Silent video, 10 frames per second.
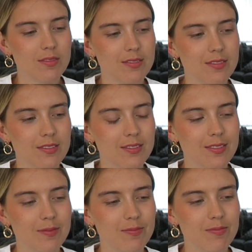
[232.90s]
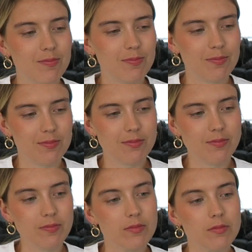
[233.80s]

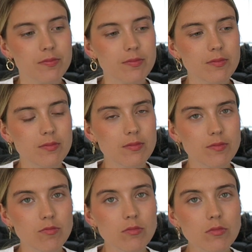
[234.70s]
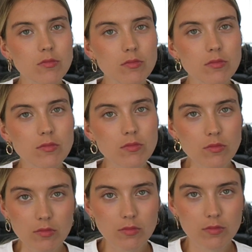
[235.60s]

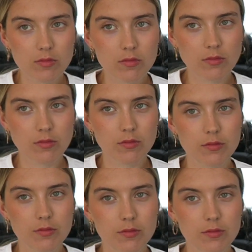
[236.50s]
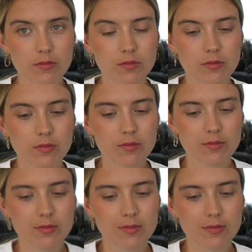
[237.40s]

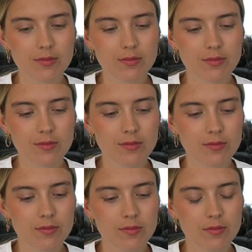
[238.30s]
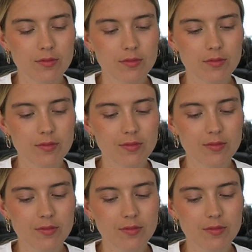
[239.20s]
No words are spoken by the person on screen.